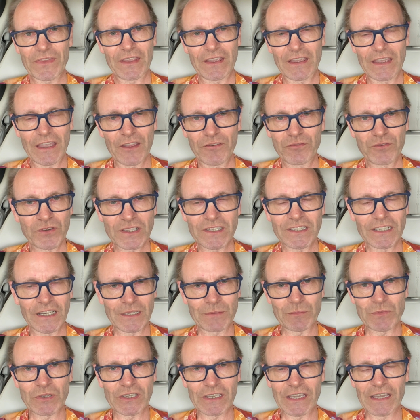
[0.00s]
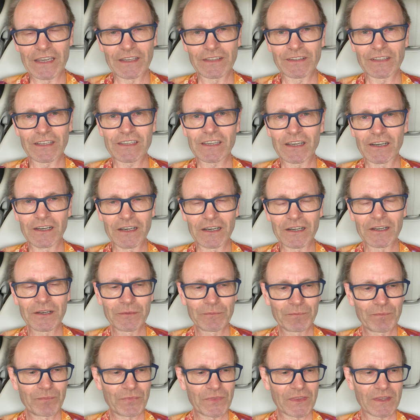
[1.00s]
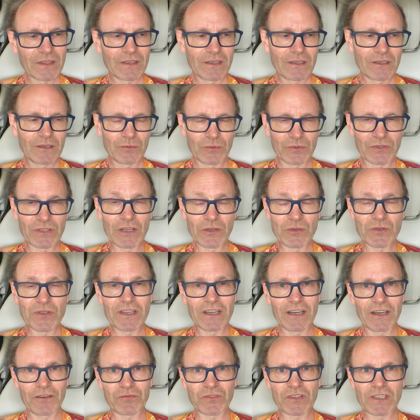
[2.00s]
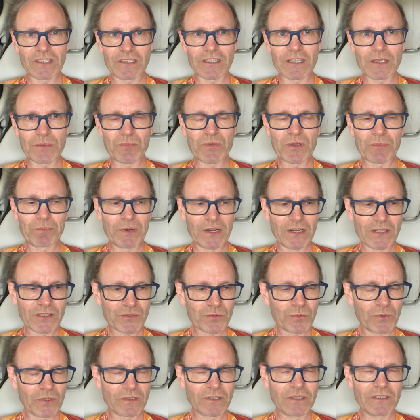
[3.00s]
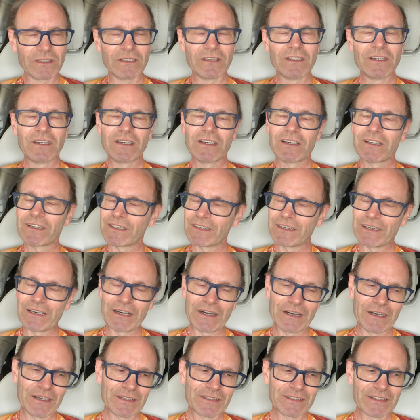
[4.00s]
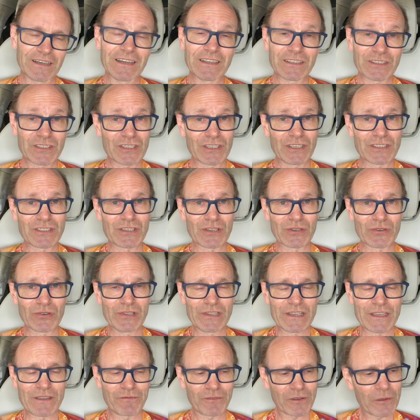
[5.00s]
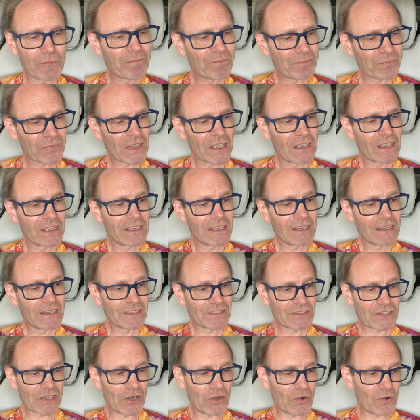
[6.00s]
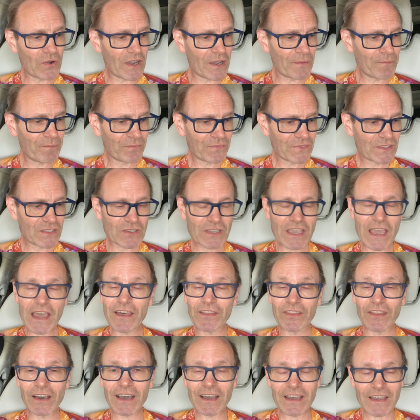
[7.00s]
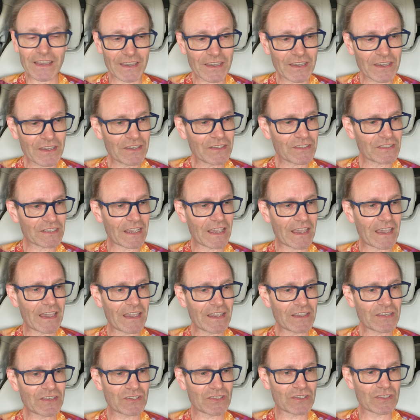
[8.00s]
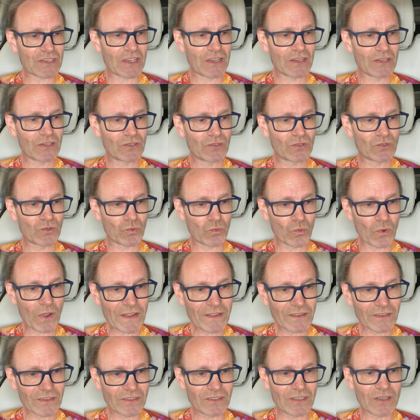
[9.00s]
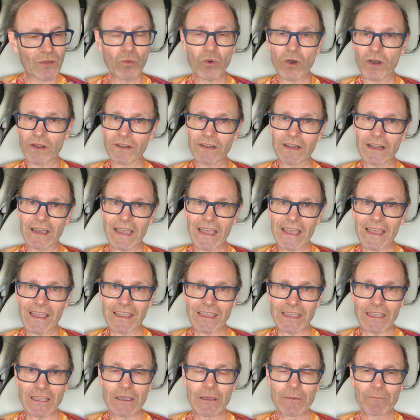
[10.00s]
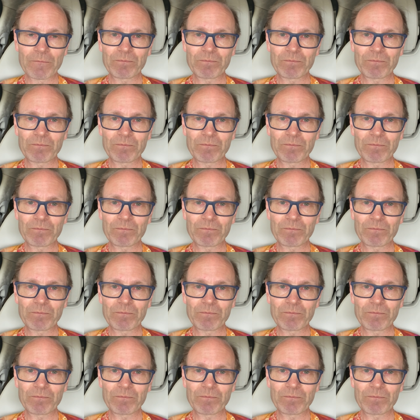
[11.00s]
every time you get in the car without you having to type your password in. That is such a relief. So yeah, that is S21A.